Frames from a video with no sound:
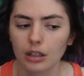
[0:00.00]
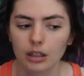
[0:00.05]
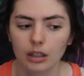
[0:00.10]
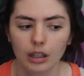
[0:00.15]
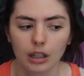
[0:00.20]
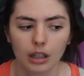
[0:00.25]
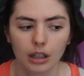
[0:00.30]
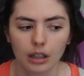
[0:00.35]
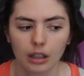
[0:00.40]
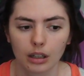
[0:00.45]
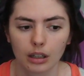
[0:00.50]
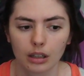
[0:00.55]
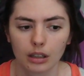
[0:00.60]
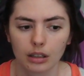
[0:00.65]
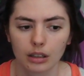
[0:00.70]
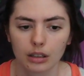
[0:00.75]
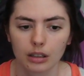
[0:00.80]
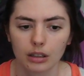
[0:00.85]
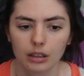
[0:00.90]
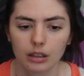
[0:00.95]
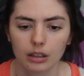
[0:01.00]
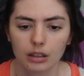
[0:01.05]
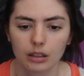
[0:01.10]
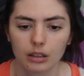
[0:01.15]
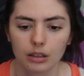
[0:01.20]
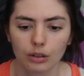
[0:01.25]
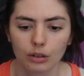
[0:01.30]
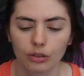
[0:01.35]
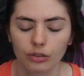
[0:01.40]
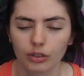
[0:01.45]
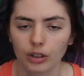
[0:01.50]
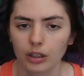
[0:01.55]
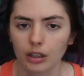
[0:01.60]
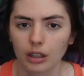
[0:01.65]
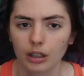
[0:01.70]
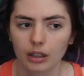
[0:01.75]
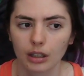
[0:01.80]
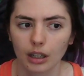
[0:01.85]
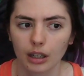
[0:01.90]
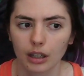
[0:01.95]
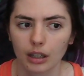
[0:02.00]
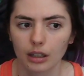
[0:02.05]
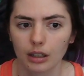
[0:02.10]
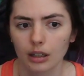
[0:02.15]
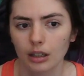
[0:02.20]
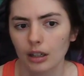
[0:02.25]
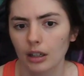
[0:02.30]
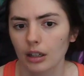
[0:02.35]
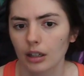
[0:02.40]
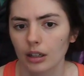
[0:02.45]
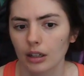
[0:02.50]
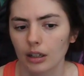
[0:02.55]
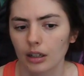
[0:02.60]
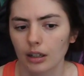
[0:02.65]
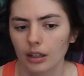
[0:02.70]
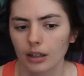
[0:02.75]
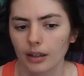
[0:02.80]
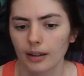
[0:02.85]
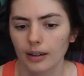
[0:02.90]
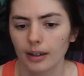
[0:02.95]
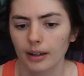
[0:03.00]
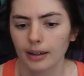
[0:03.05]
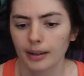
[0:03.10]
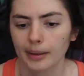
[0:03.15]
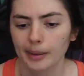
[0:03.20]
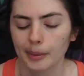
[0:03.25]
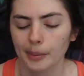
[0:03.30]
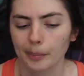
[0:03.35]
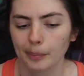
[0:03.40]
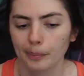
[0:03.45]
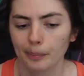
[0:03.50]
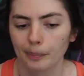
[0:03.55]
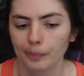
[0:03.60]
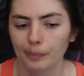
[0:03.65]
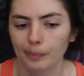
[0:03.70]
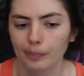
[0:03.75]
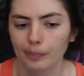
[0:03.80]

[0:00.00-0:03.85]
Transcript: and you're feeling like um,